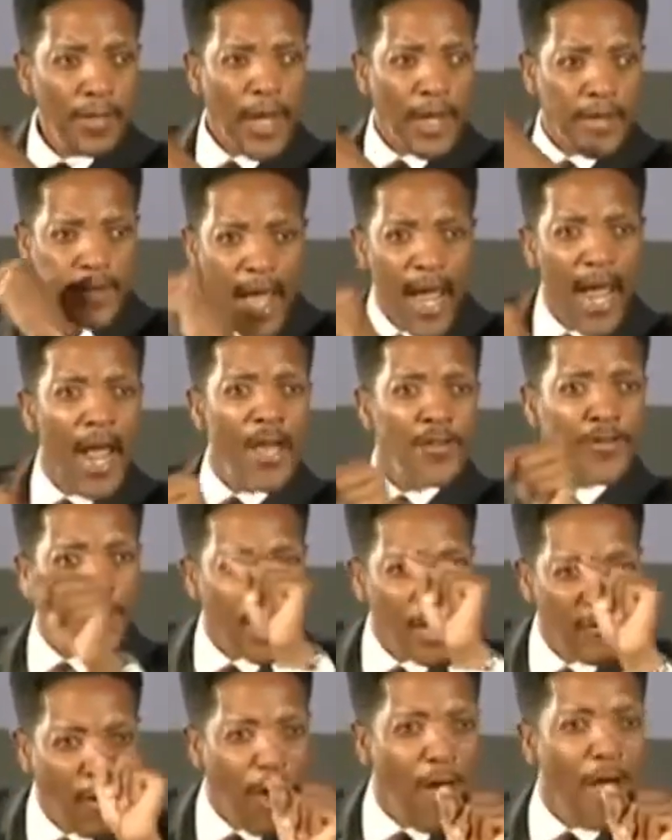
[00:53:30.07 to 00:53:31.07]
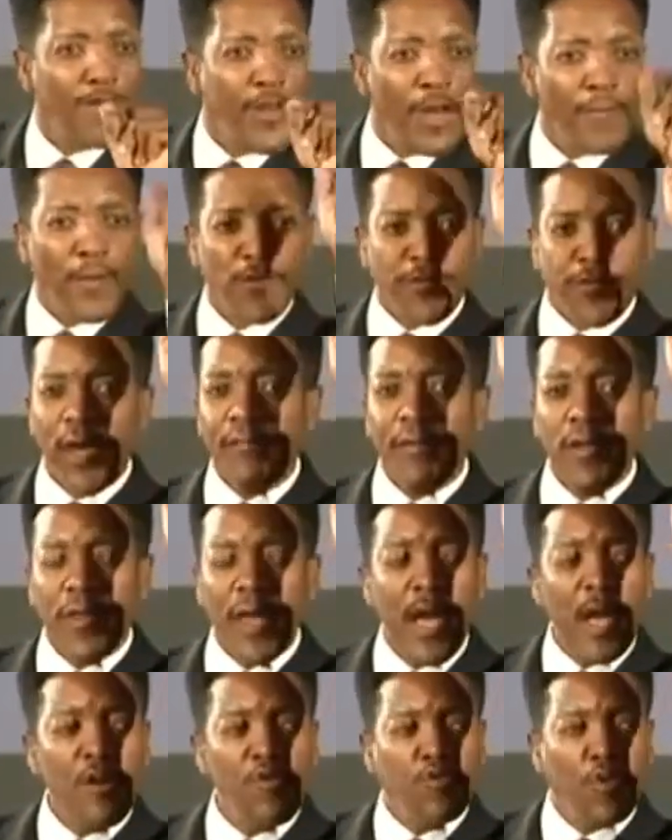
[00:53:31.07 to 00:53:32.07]
The days of the voice of the
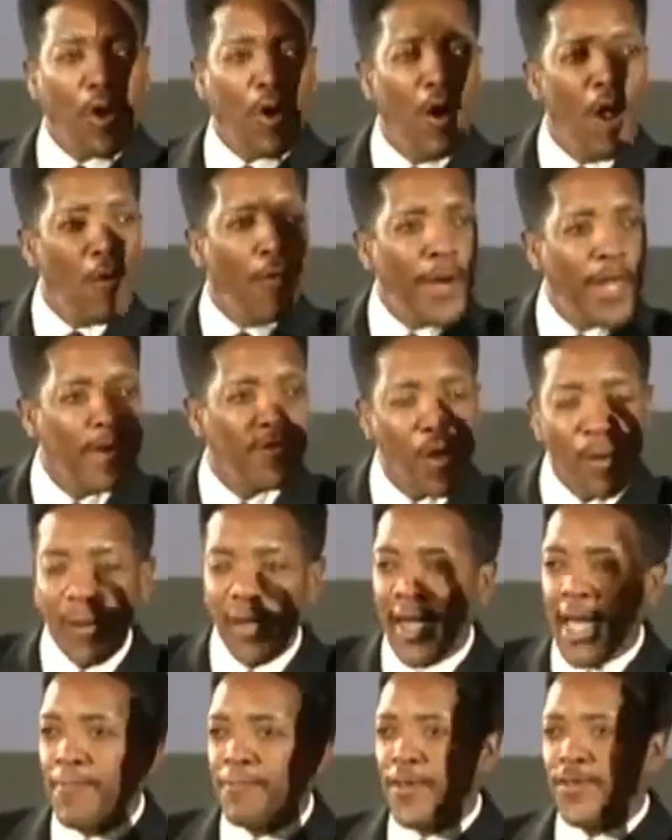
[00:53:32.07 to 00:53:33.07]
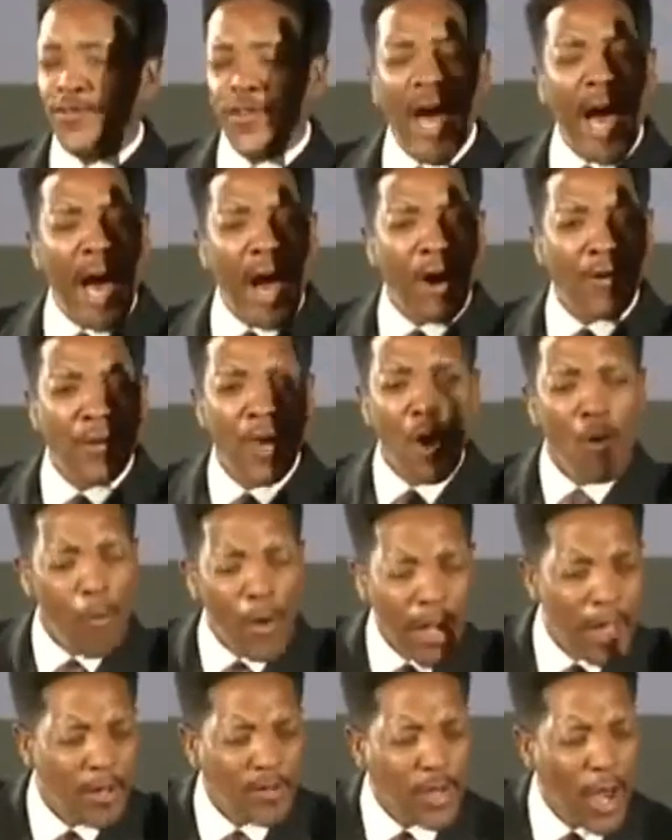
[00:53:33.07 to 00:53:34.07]
seventh angel, when he shall be given the sound.
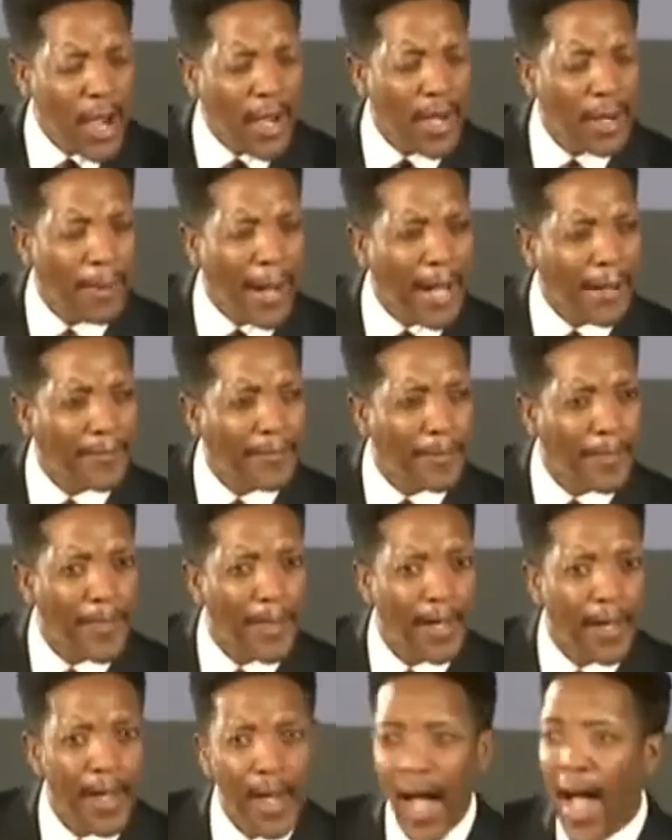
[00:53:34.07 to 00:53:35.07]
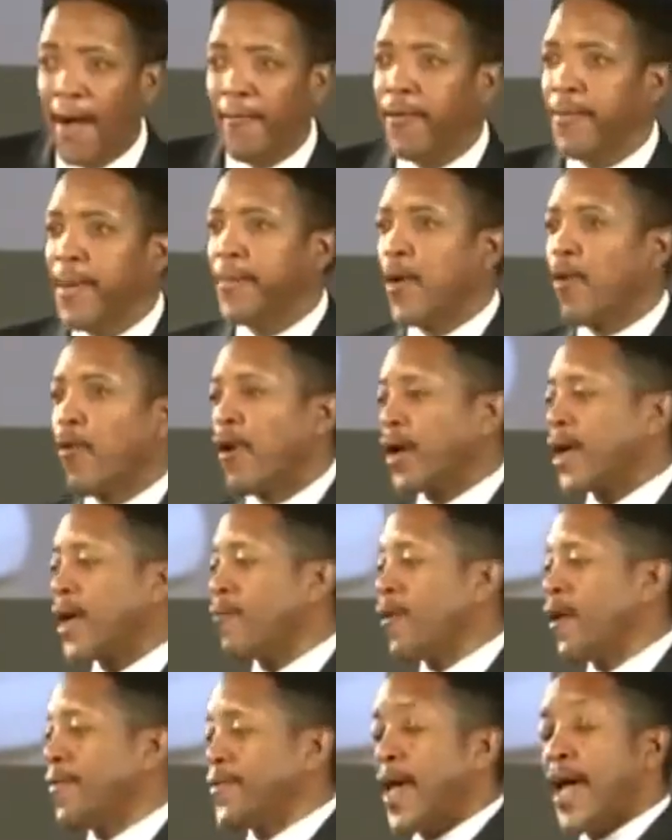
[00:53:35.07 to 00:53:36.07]
What are you talking about? I remember
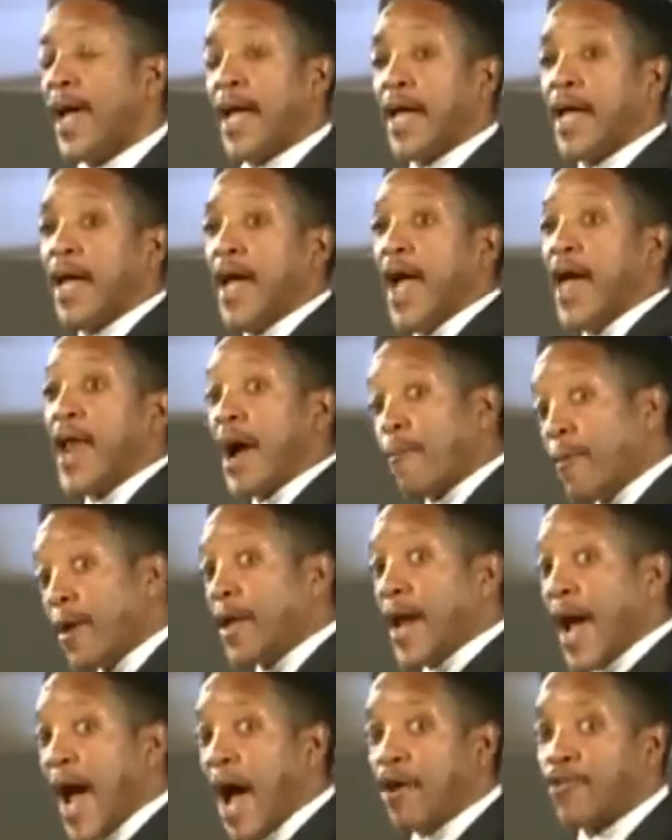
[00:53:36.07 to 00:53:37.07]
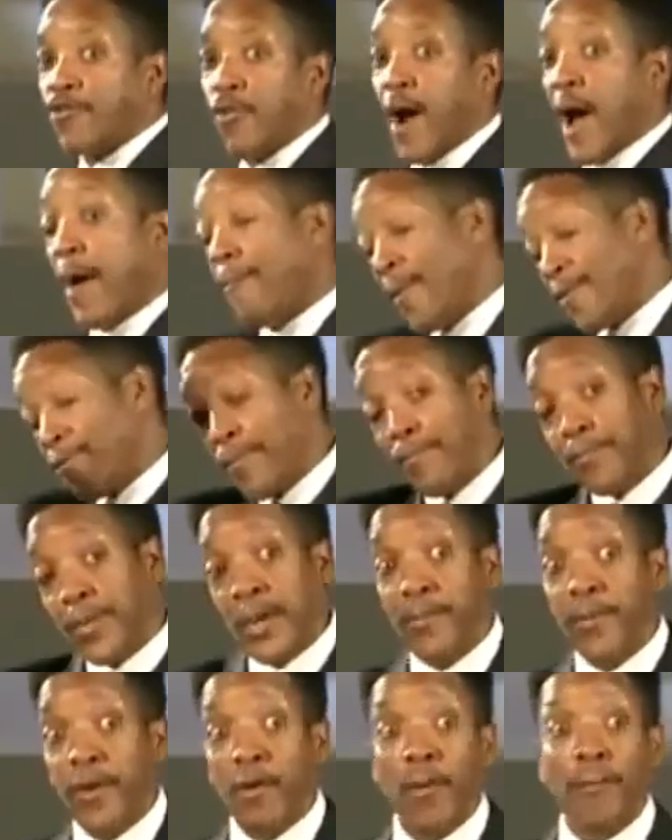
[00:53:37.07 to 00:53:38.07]
working one day, and I went in a house where I met some
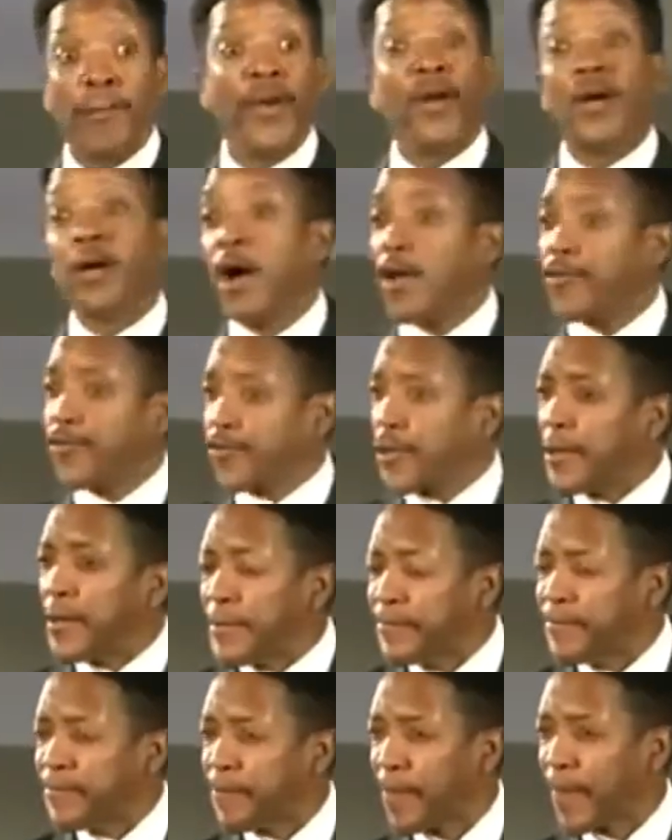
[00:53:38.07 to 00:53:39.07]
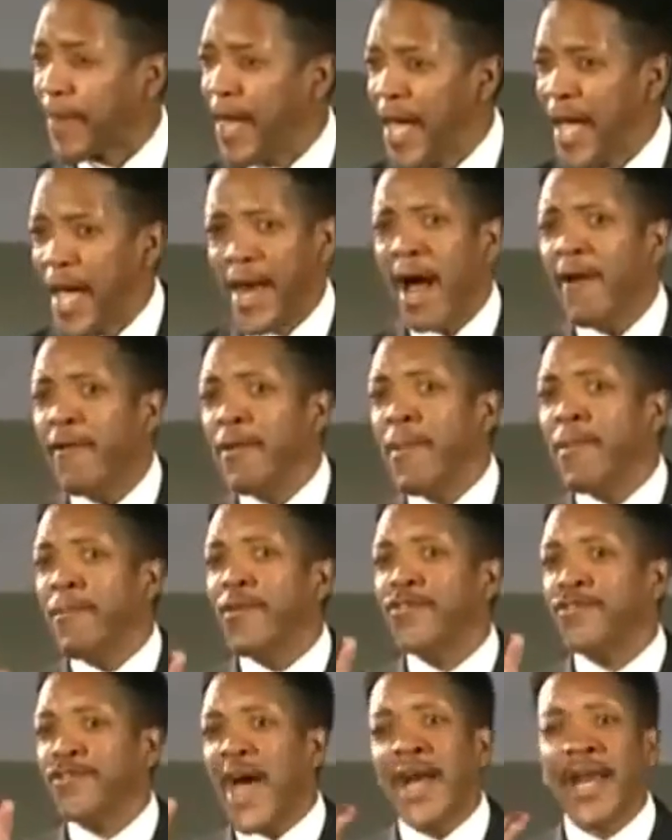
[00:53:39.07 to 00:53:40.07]
people that were Pentecostal. And I
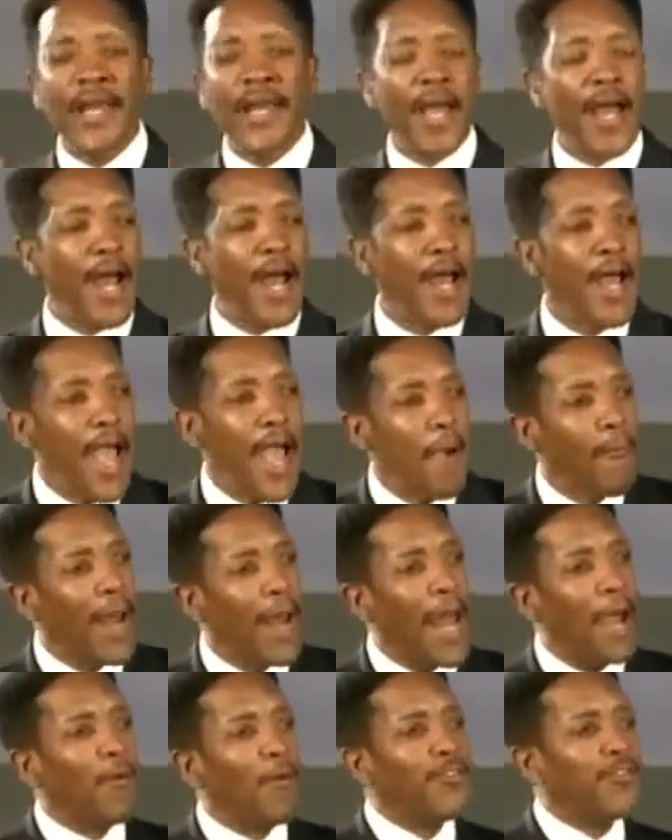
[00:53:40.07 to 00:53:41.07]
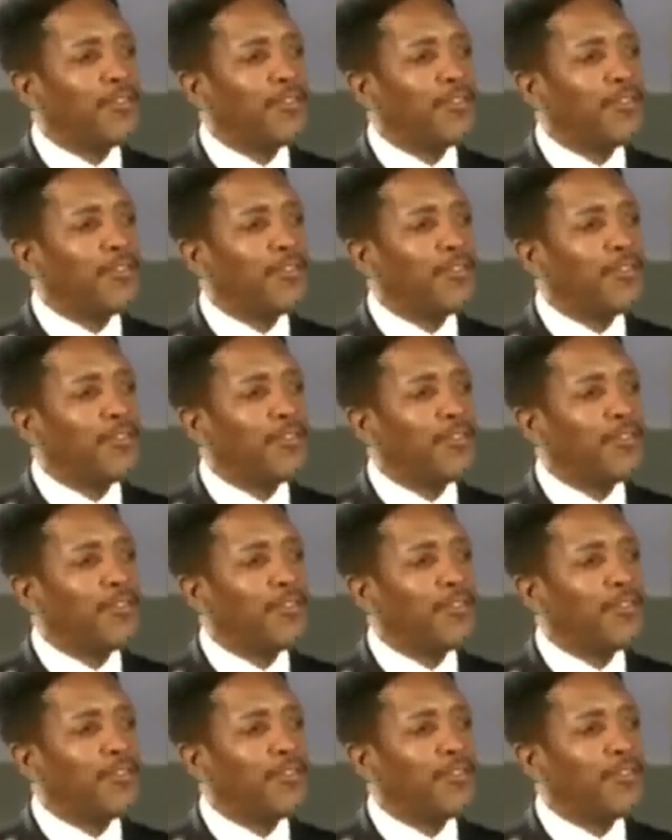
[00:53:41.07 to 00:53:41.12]
remember standing there, and while I